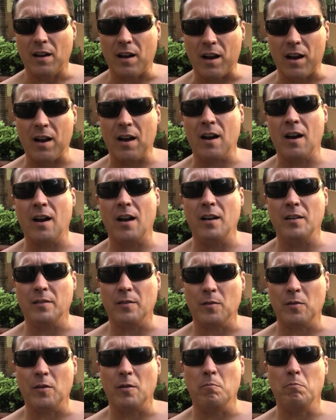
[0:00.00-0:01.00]
eyes
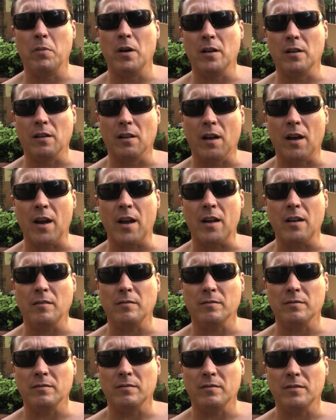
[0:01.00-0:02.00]
on a Bud Light
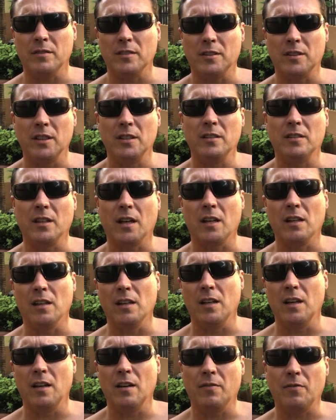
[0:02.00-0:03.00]
since I
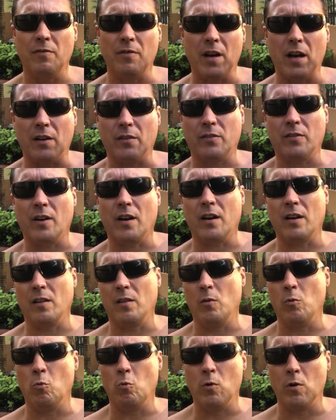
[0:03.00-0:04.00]
left that side
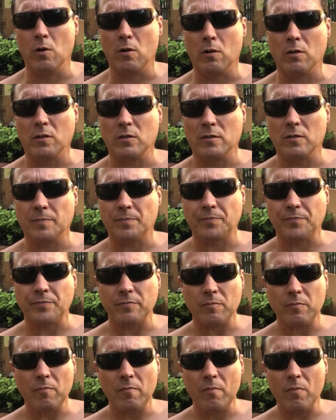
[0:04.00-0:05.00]
of the world.
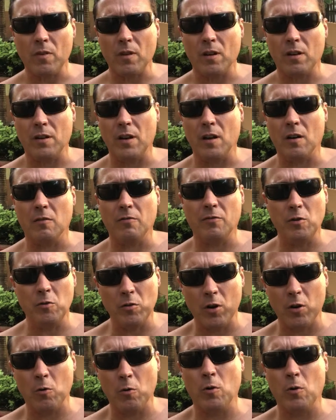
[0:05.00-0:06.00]
Now, if you
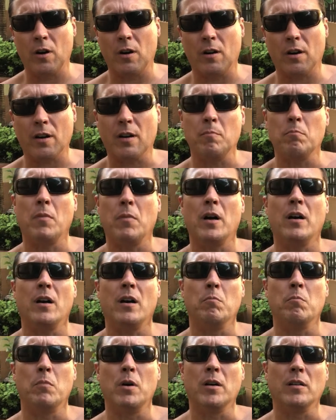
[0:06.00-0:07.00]
know where I can buy
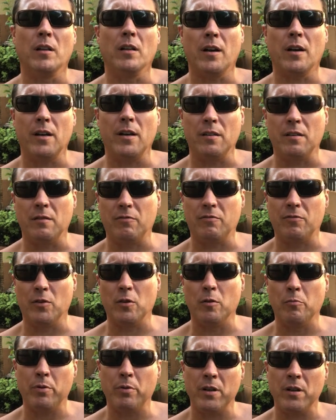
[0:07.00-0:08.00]
a Bud Light in the
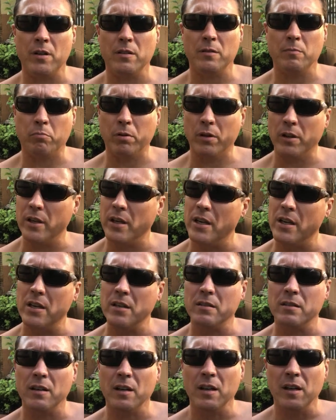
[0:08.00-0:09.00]
Philippines,
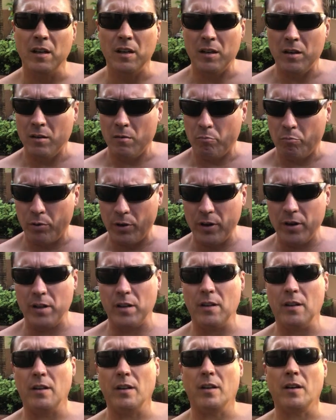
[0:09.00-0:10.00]
please put
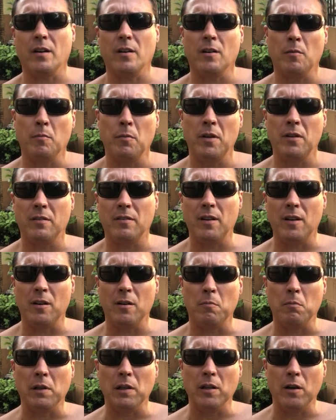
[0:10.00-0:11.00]
it in the comments
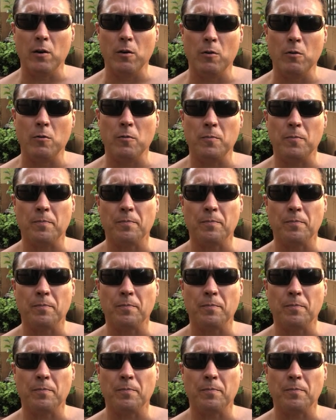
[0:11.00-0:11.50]
down below,